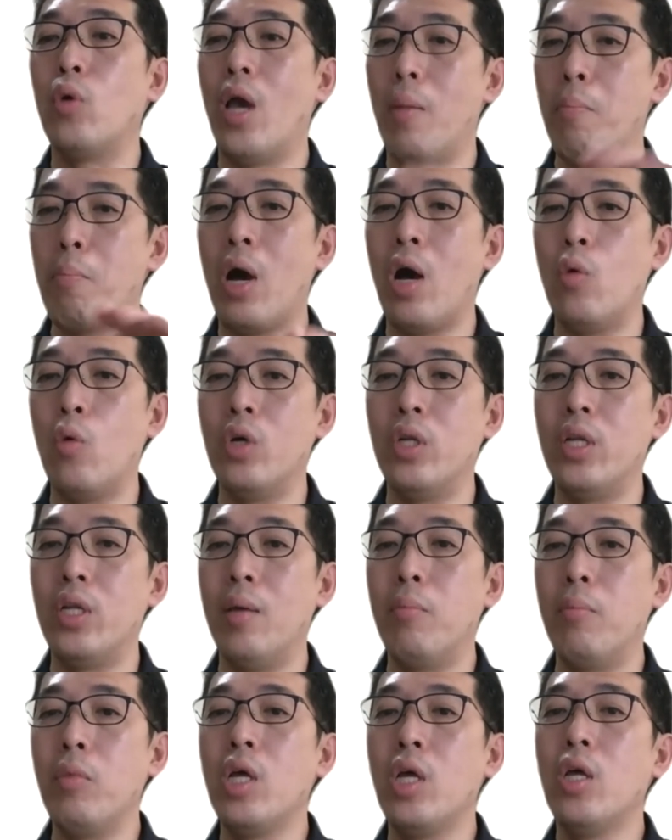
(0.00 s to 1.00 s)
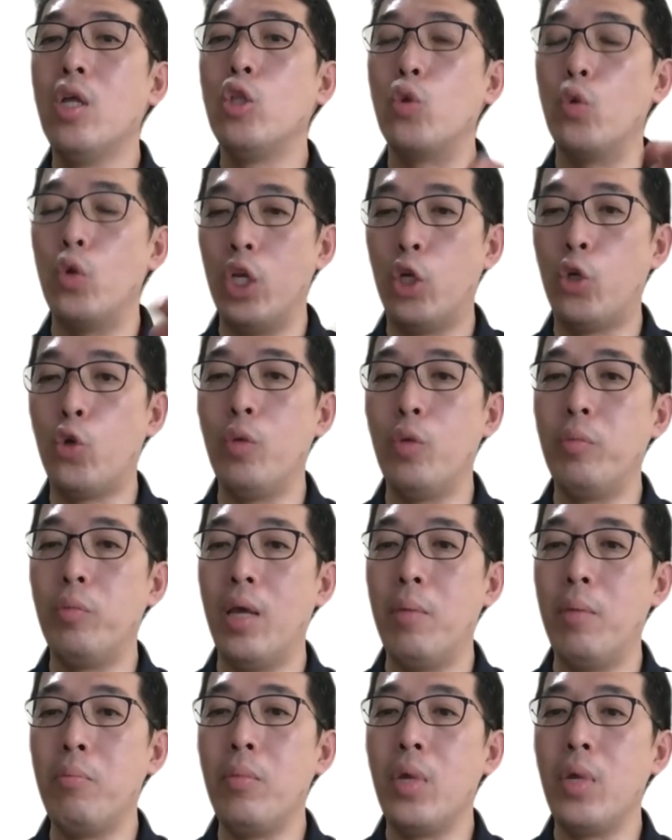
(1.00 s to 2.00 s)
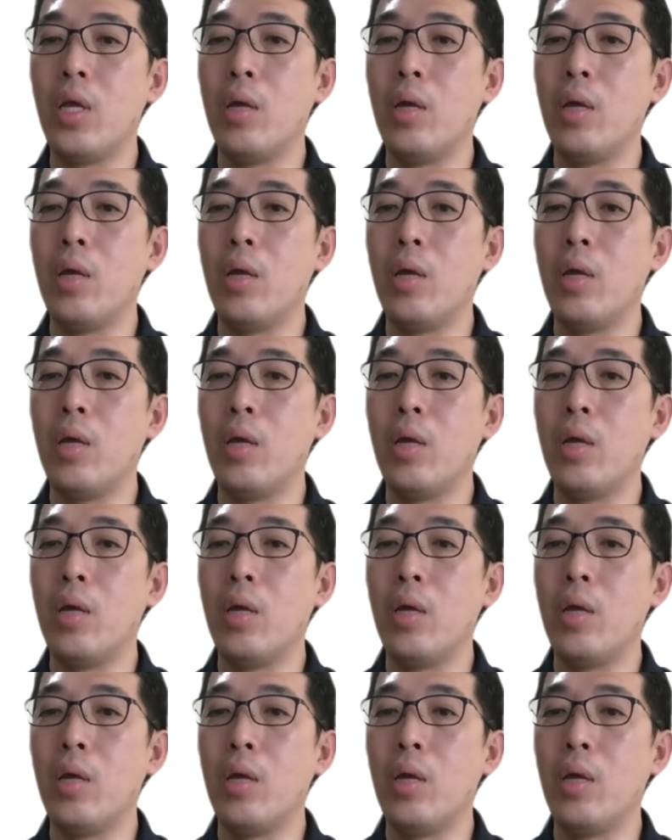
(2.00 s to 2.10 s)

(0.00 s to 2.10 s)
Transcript: empower them, to equip them,